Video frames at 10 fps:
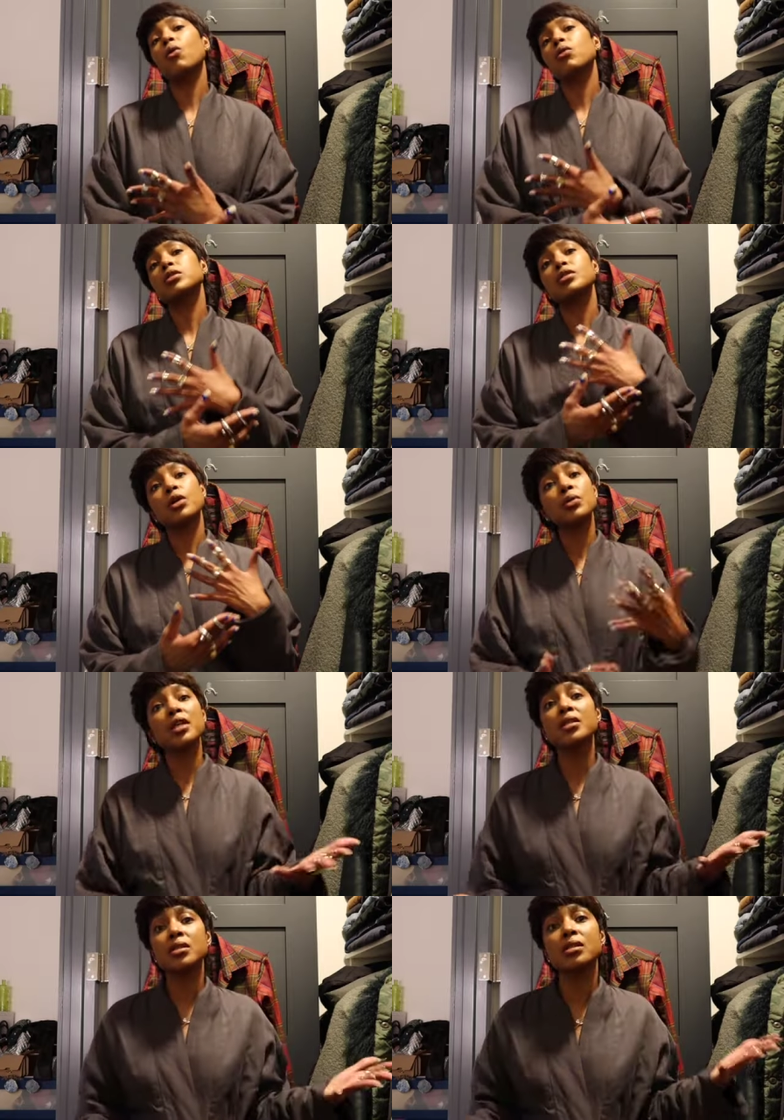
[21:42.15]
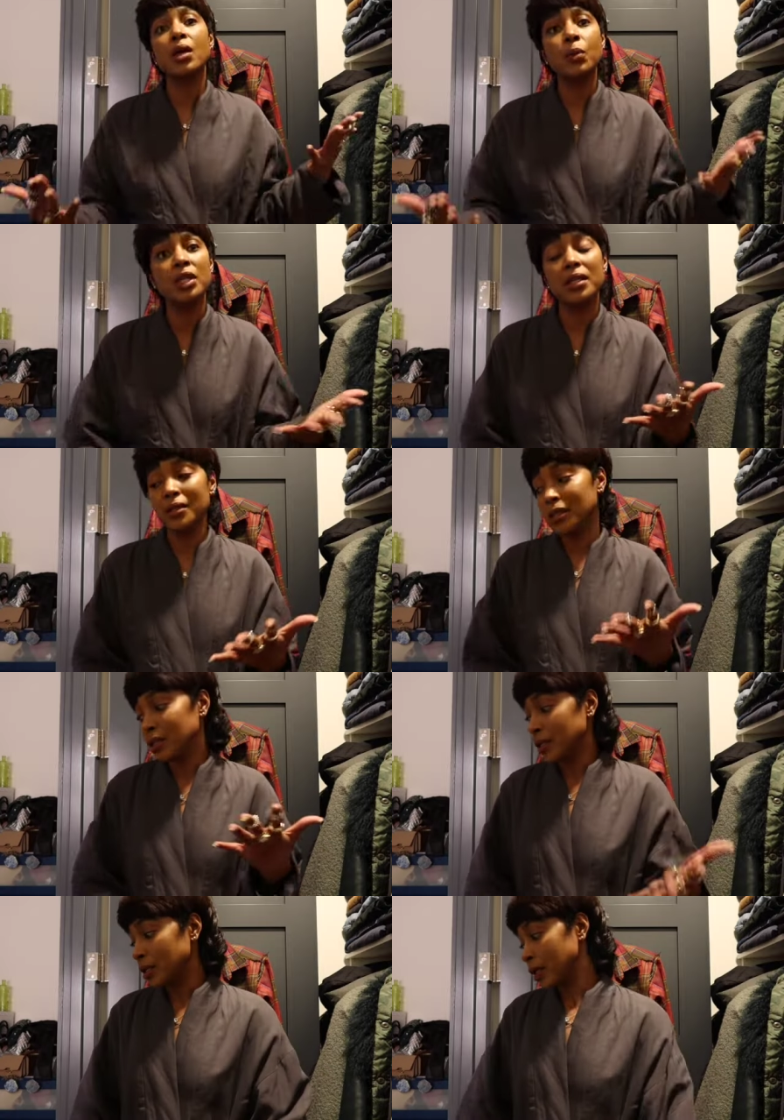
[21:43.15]
or donate it to someone in
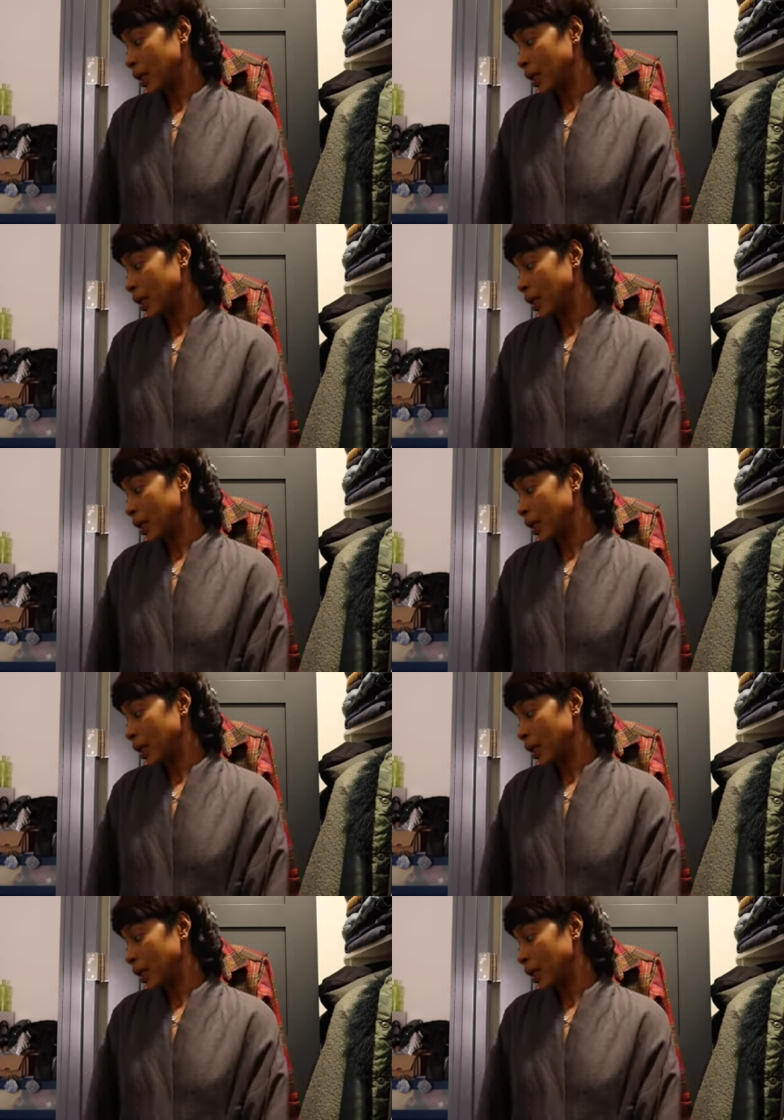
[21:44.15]
need.